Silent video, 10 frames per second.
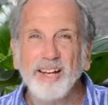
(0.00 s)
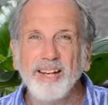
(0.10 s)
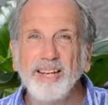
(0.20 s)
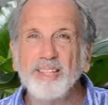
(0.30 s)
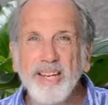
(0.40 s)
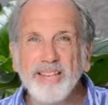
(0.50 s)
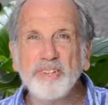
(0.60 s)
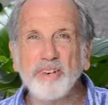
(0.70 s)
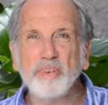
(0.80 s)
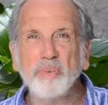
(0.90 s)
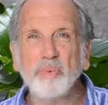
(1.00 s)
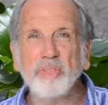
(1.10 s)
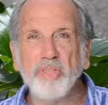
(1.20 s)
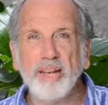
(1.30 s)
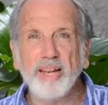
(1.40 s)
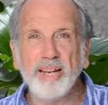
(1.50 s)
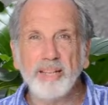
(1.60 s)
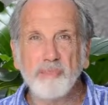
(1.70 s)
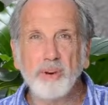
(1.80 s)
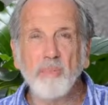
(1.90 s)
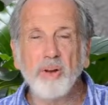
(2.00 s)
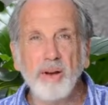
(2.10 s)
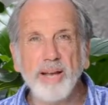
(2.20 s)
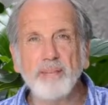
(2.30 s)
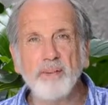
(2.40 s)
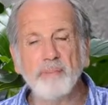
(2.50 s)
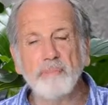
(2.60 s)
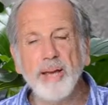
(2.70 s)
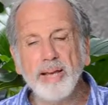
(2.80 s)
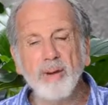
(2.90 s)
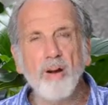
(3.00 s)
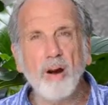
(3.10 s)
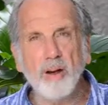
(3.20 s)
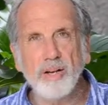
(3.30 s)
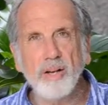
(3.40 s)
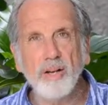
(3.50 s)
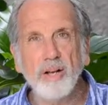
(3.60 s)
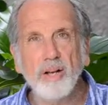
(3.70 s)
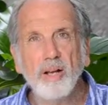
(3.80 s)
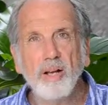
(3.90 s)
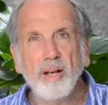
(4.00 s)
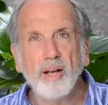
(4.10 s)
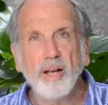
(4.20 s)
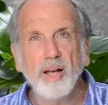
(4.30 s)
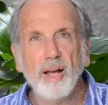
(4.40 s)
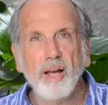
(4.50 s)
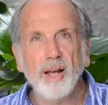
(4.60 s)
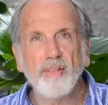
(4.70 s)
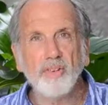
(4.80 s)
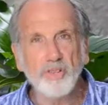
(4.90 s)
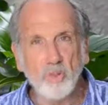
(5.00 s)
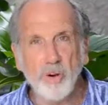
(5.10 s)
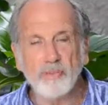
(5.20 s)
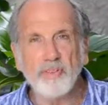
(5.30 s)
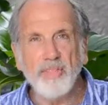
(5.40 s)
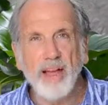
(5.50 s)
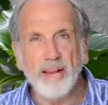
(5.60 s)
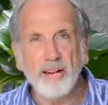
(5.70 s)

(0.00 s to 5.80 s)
It's easier than we think it is, but we like to make it harder. And there's a word for that in